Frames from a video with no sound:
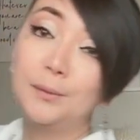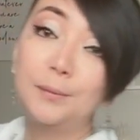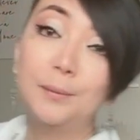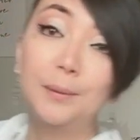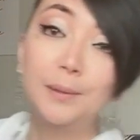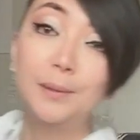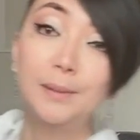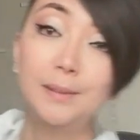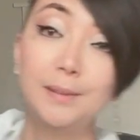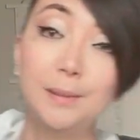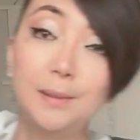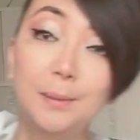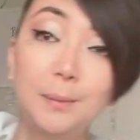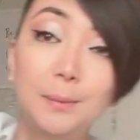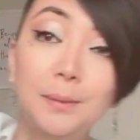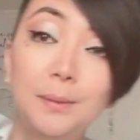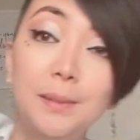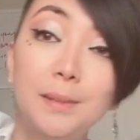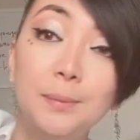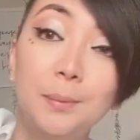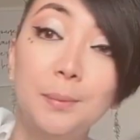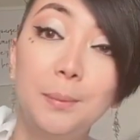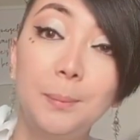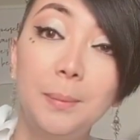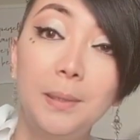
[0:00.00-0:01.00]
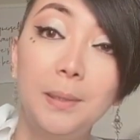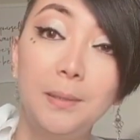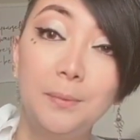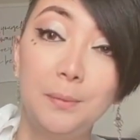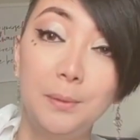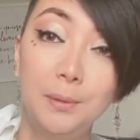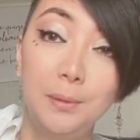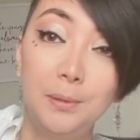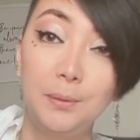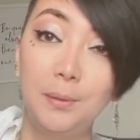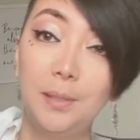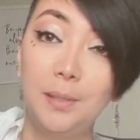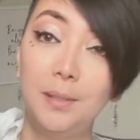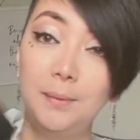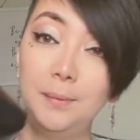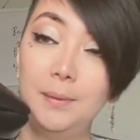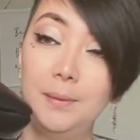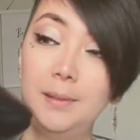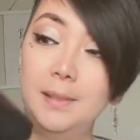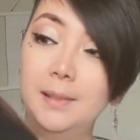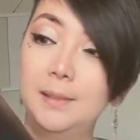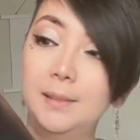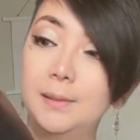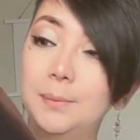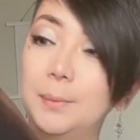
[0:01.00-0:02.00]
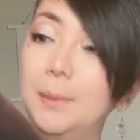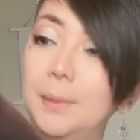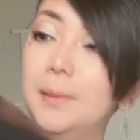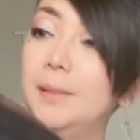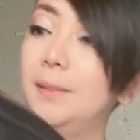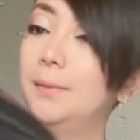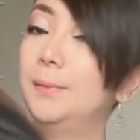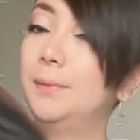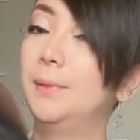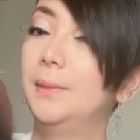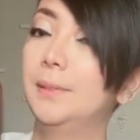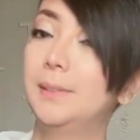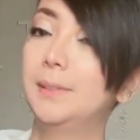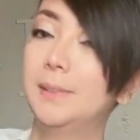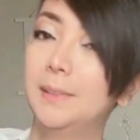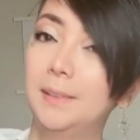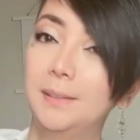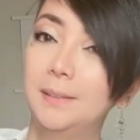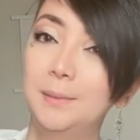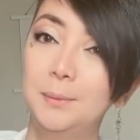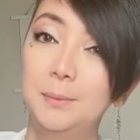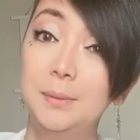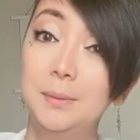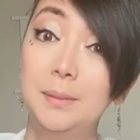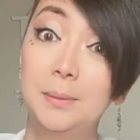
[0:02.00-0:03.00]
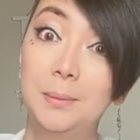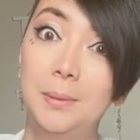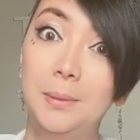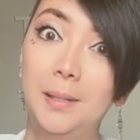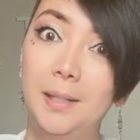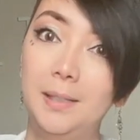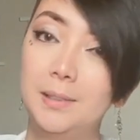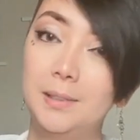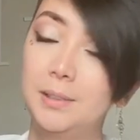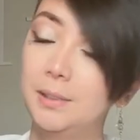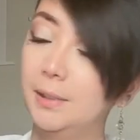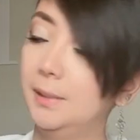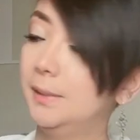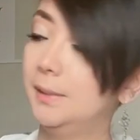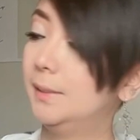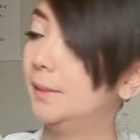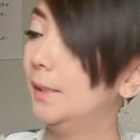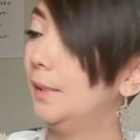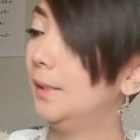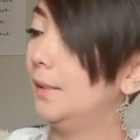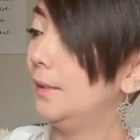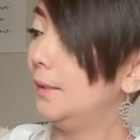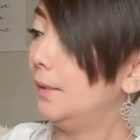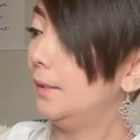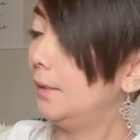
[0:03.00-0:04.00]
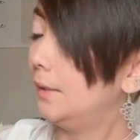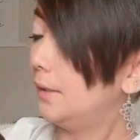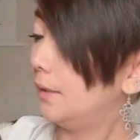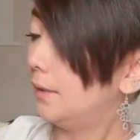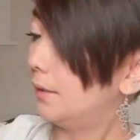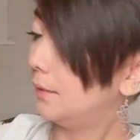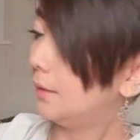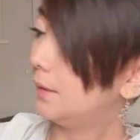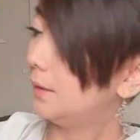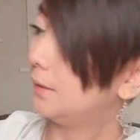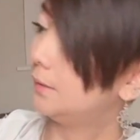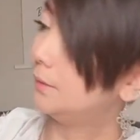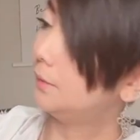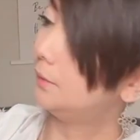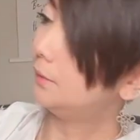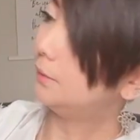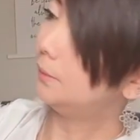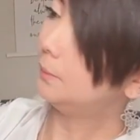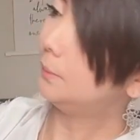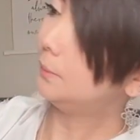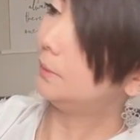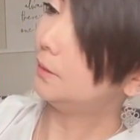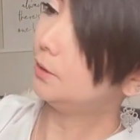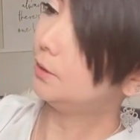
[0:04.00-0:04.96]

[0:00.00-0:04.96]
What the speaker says: first, so this will be a video evidence, right? If there's like no scratches. All right, so I'm gonna